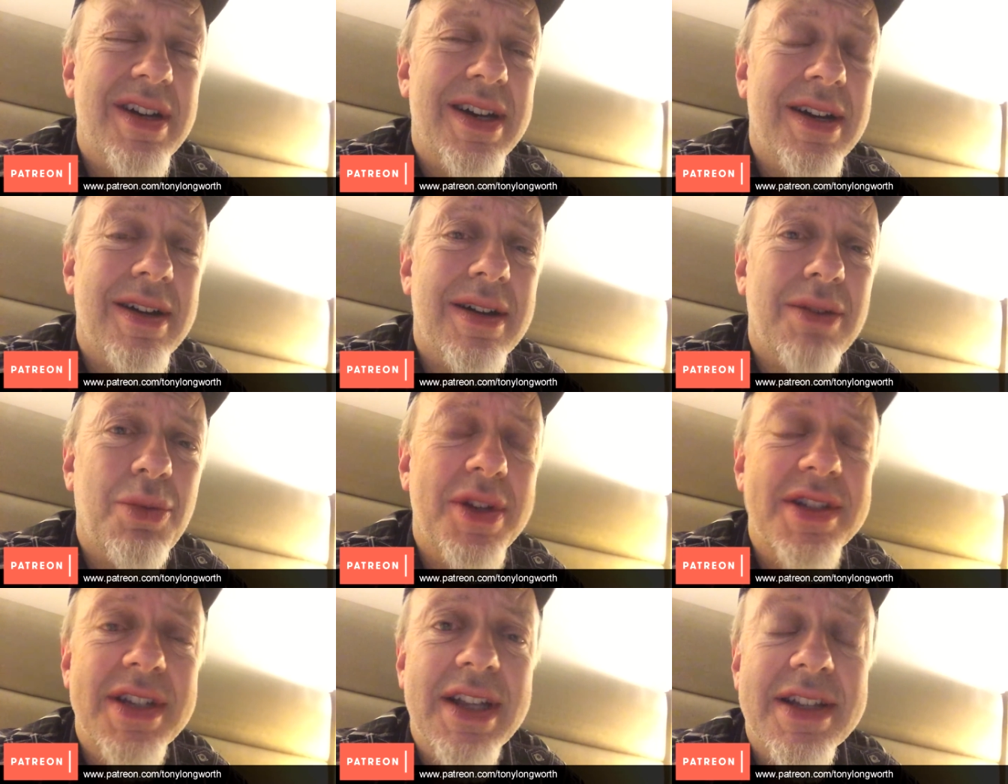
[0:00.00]
uh,
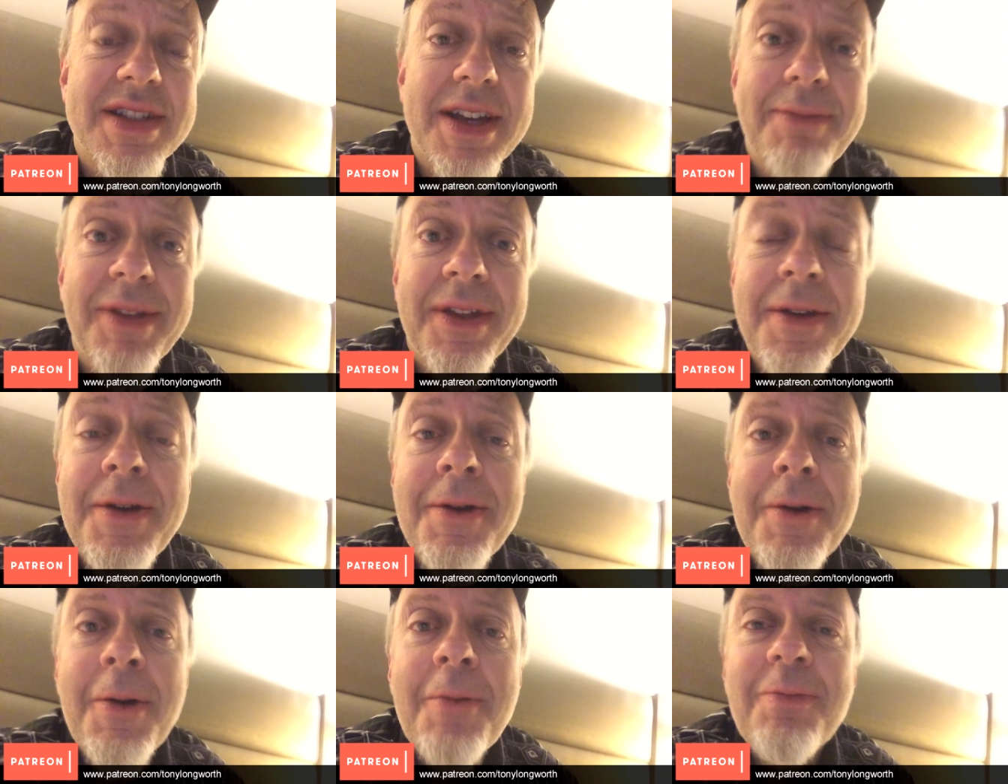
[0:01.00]
whiskey last night.
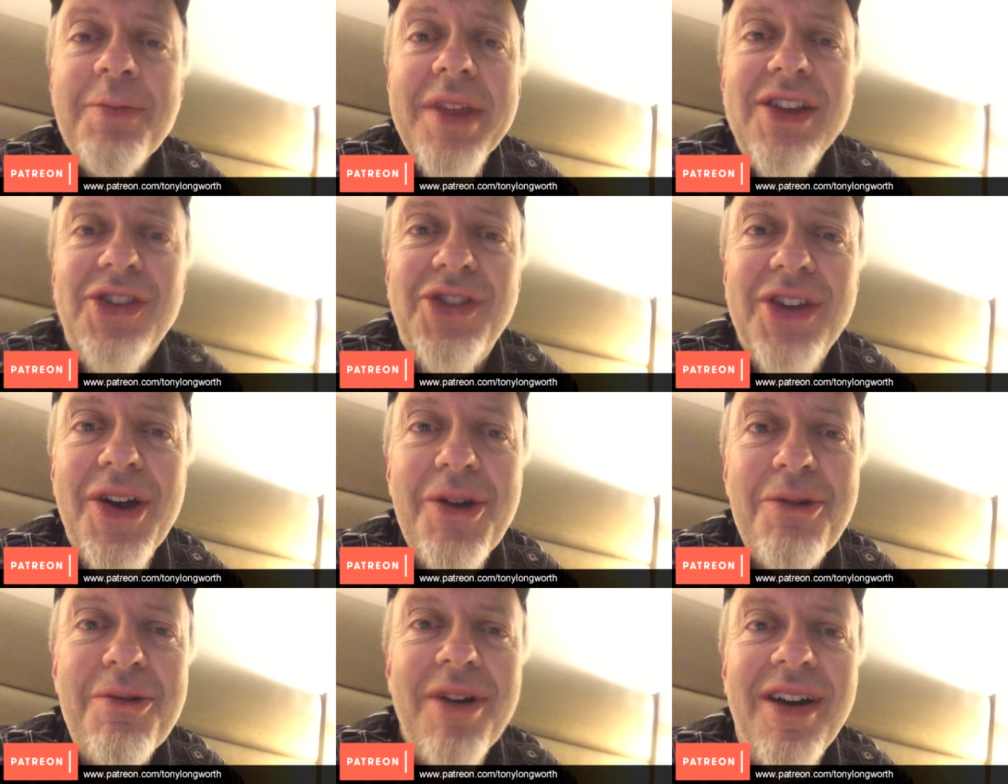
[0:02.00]

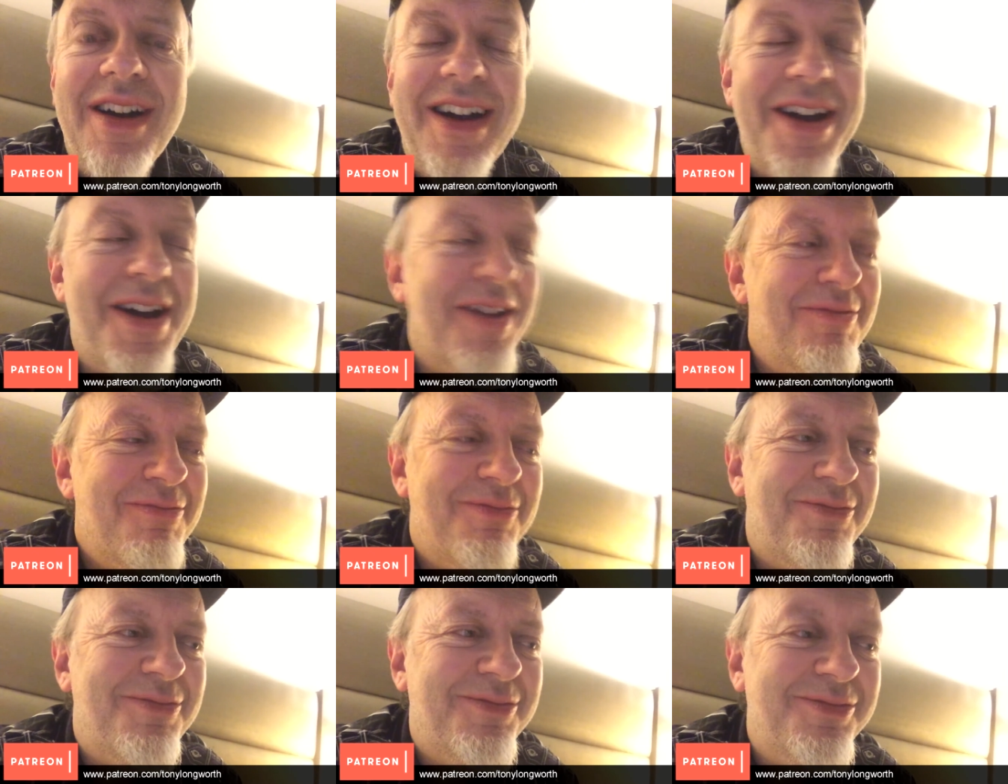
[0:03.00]
So. Uh,
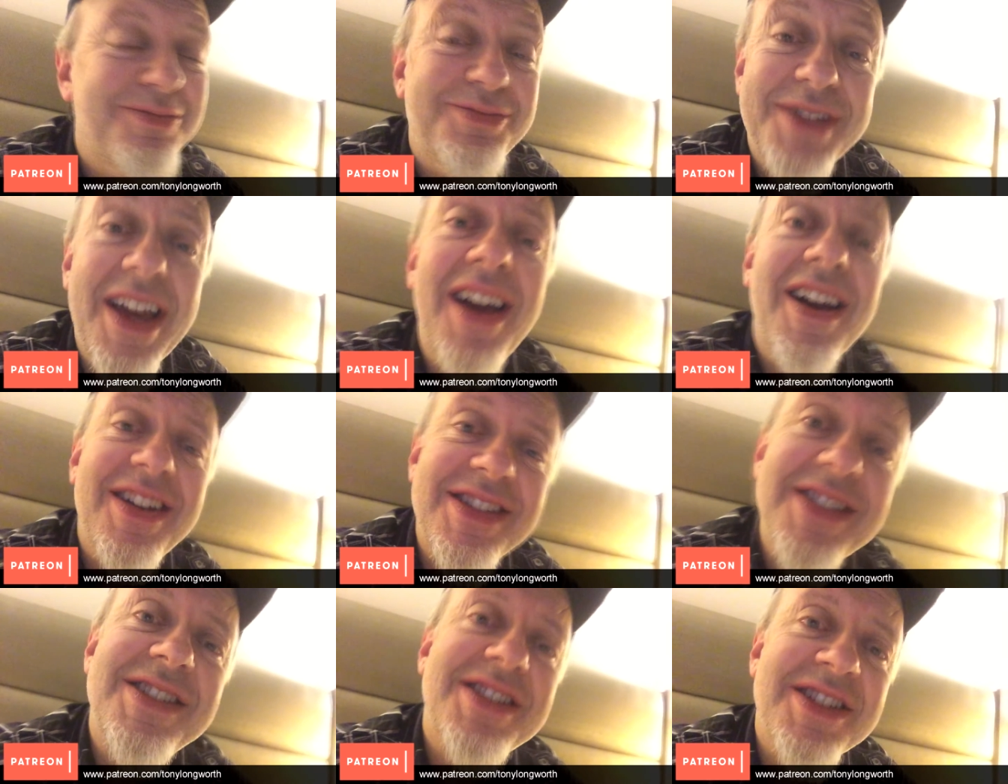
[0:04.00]
Yeah, it's,
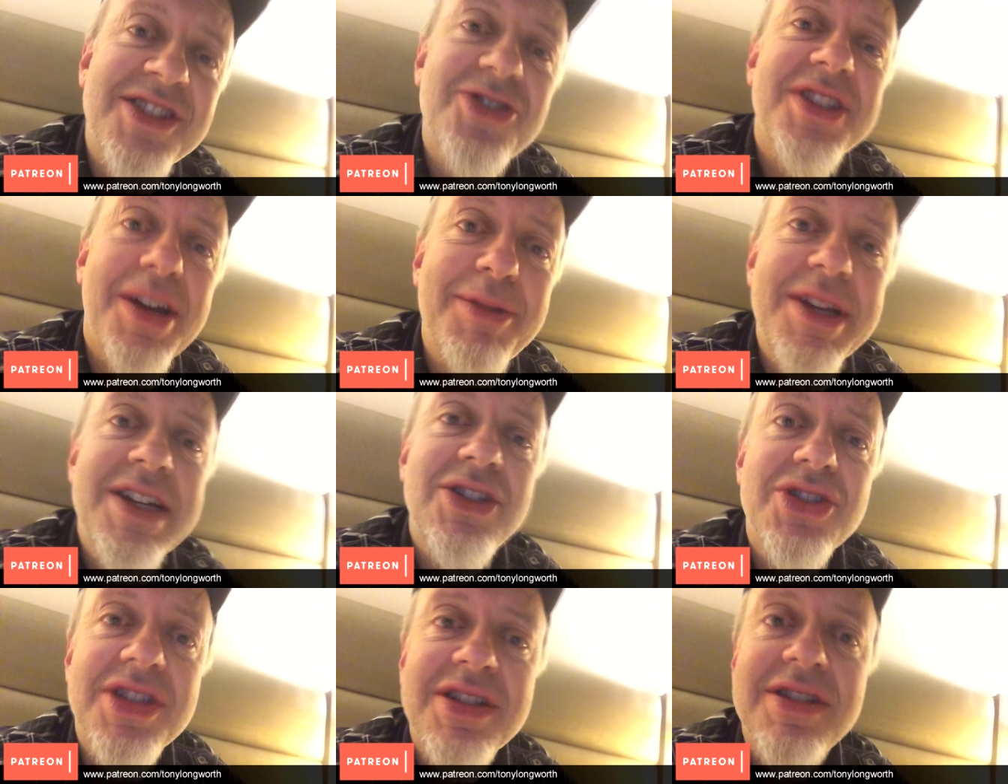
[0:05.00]
it's it's a good time of year
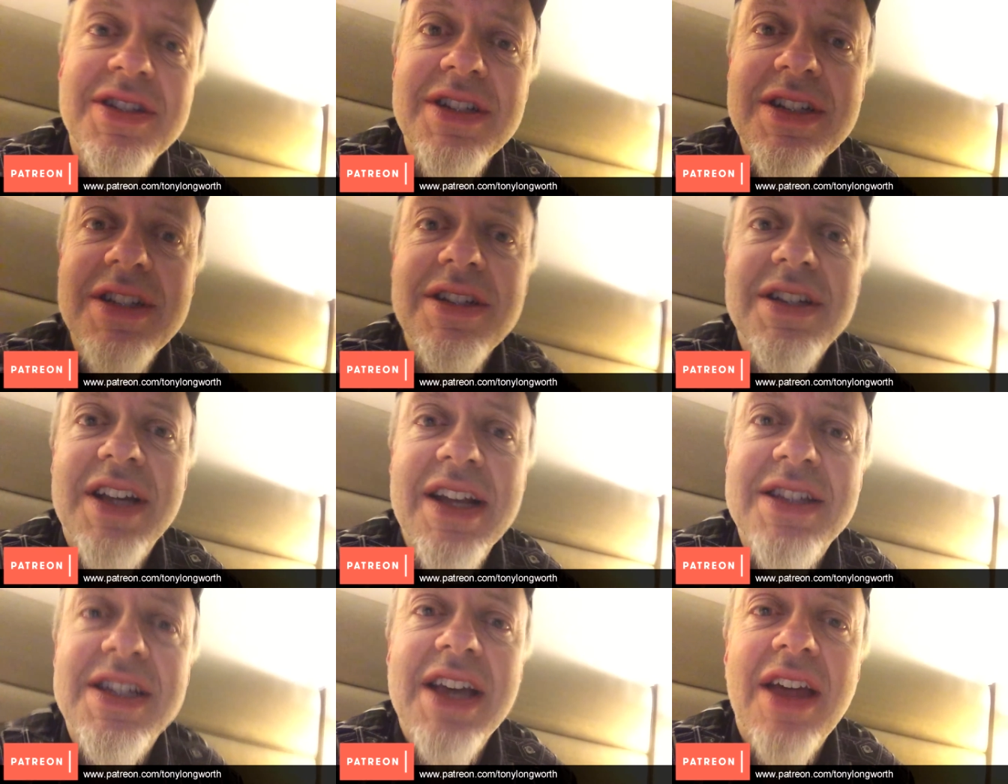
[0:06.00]
just to
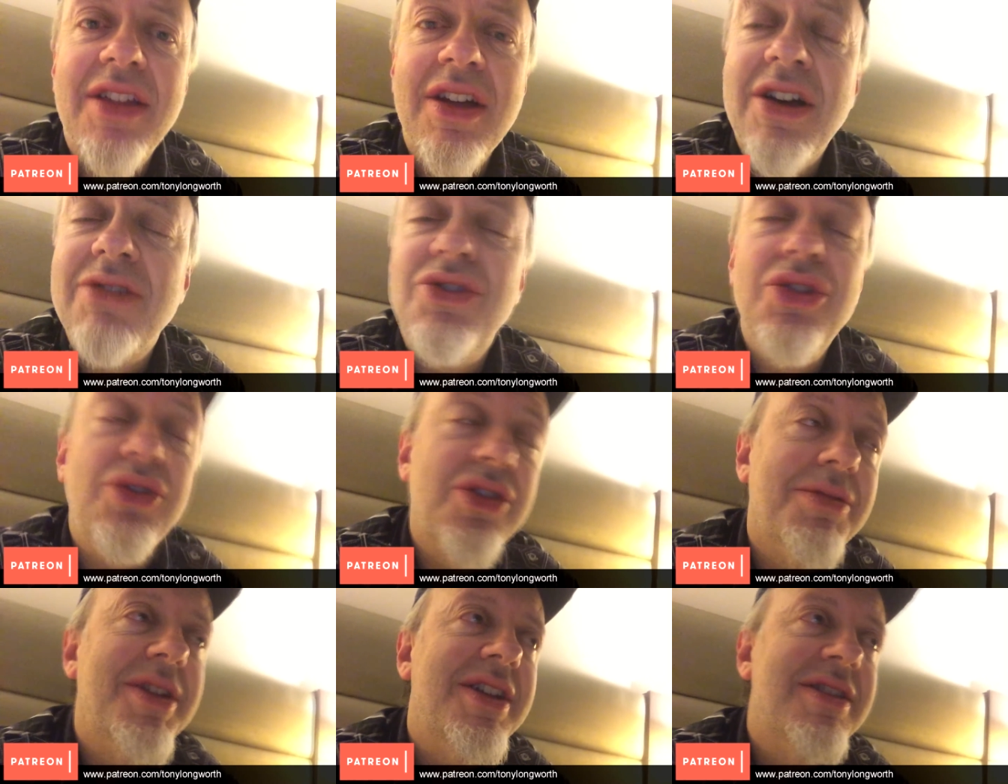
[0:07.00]
get together, do
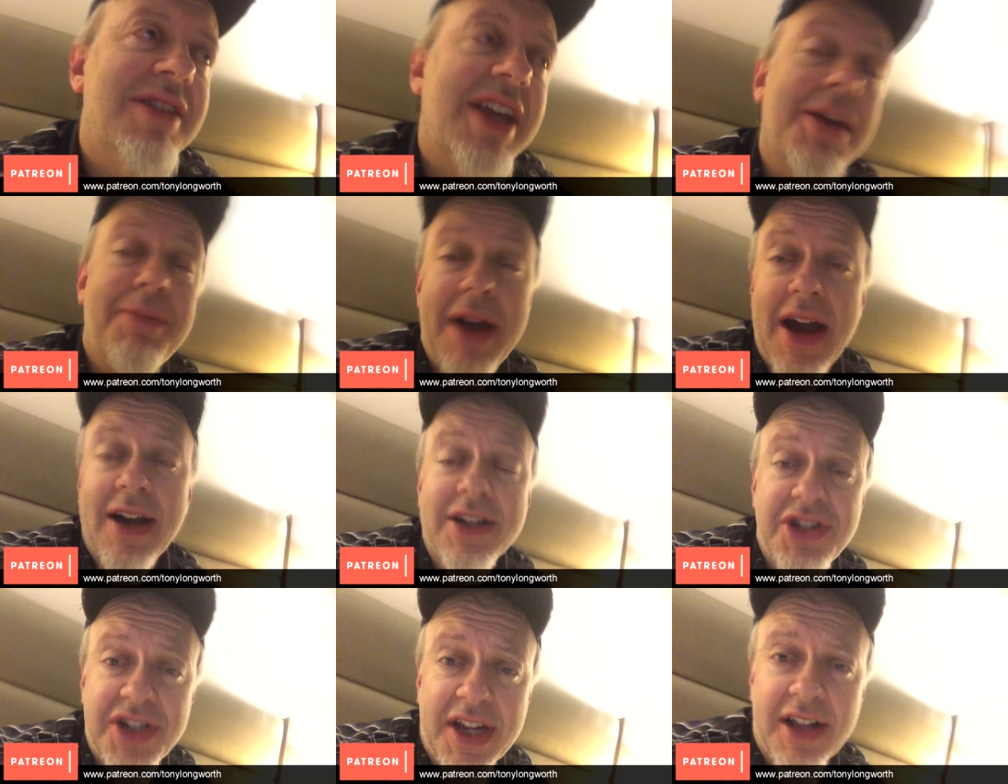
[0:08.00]
something, kick back,
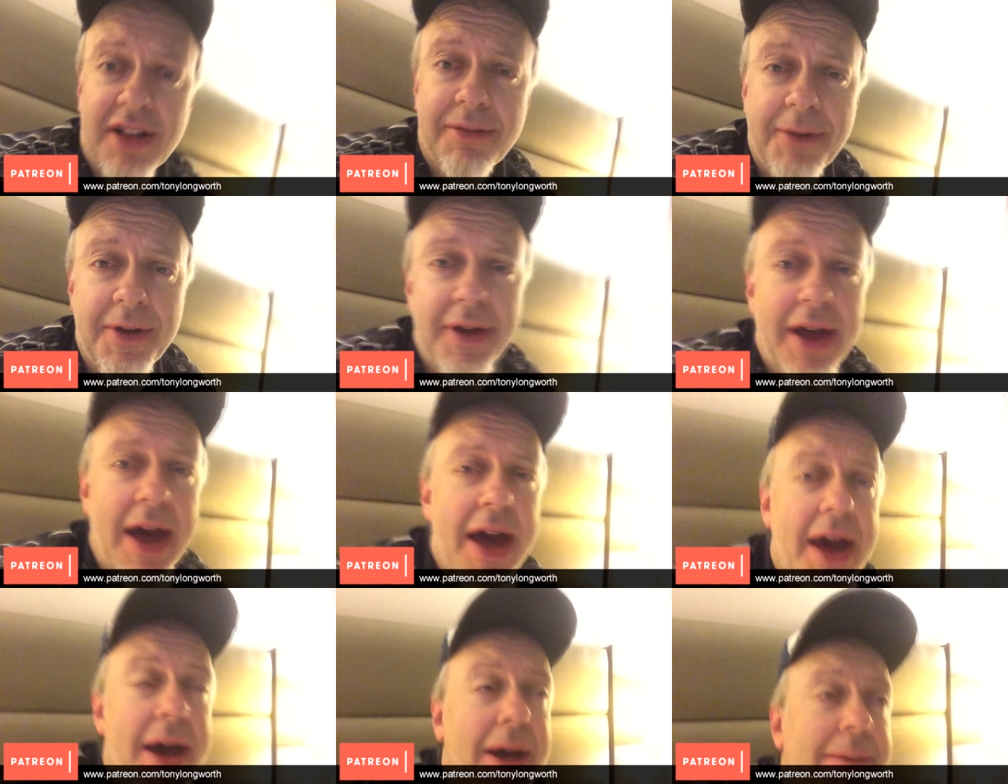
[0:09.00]
chill,
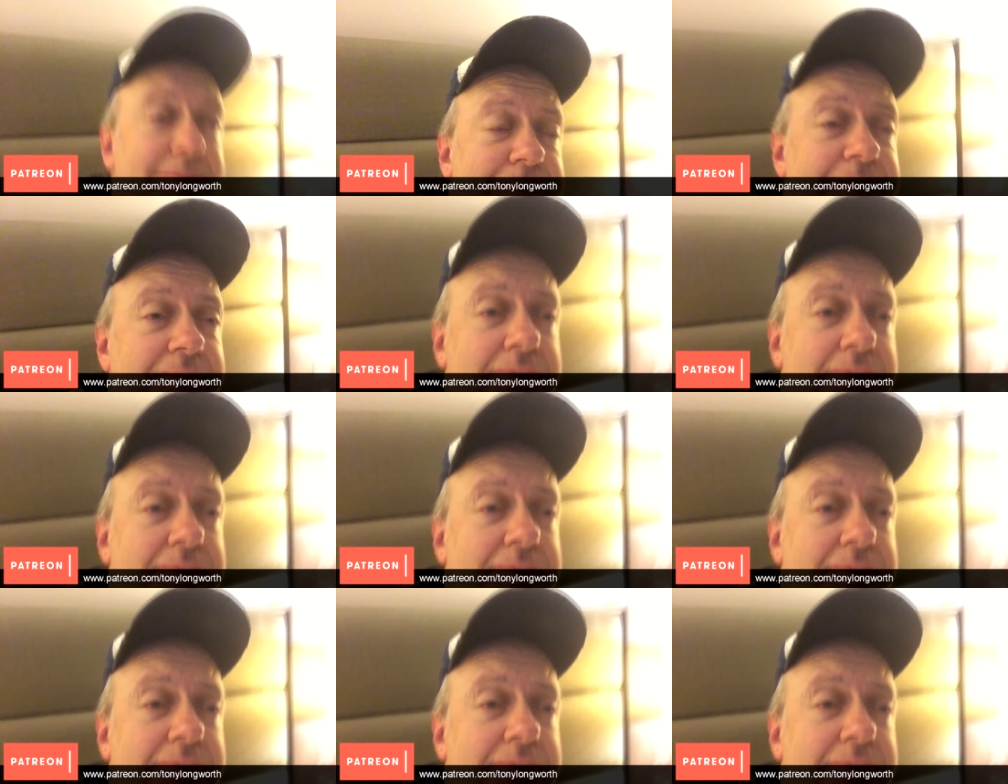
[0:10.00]
um,